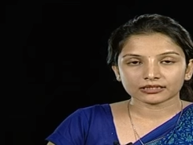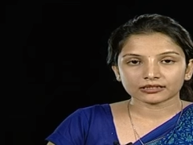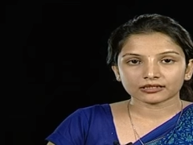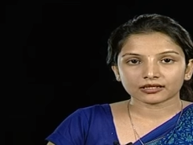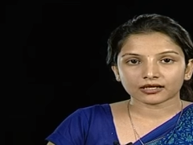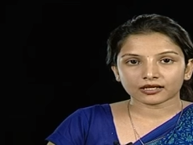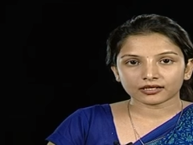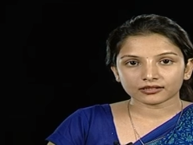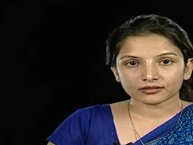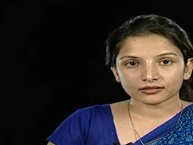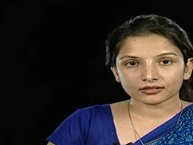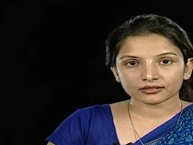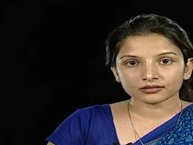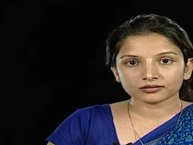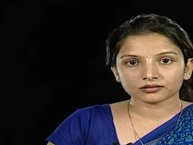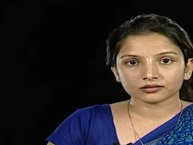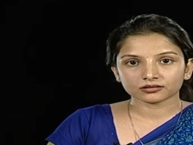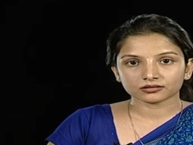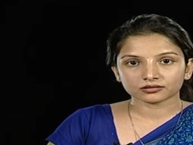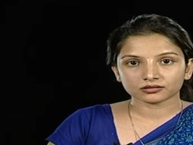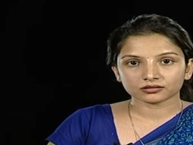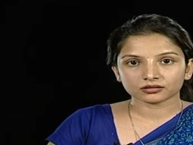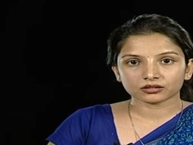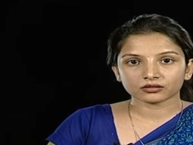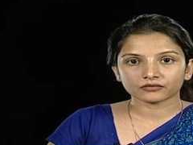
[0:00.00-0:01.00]
Under this,
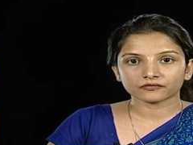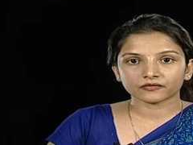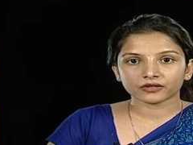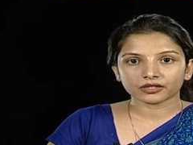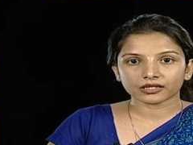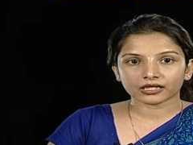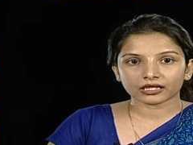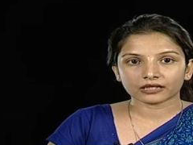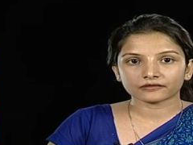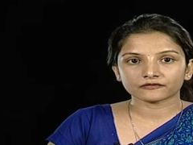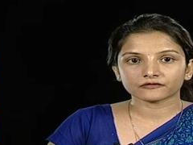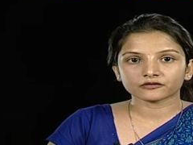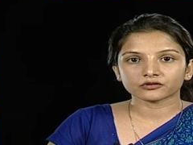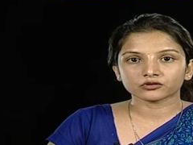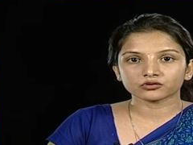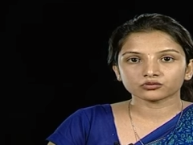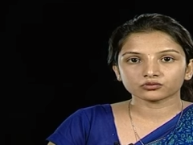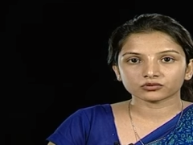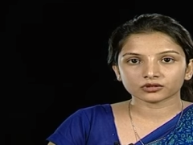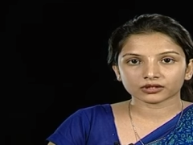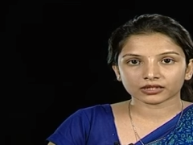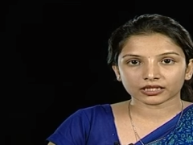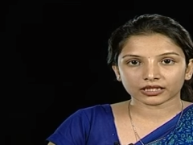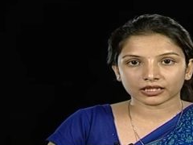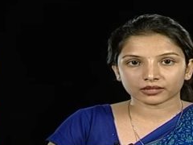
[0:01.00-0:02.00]
we have two
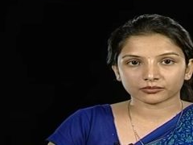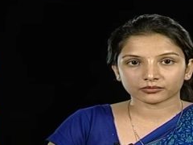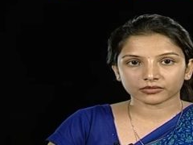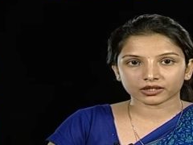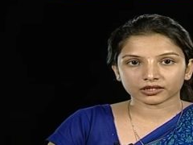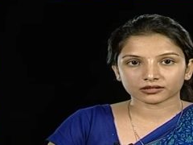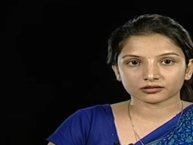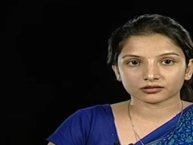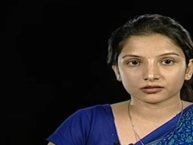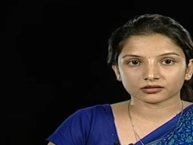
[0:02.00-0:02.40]
climates,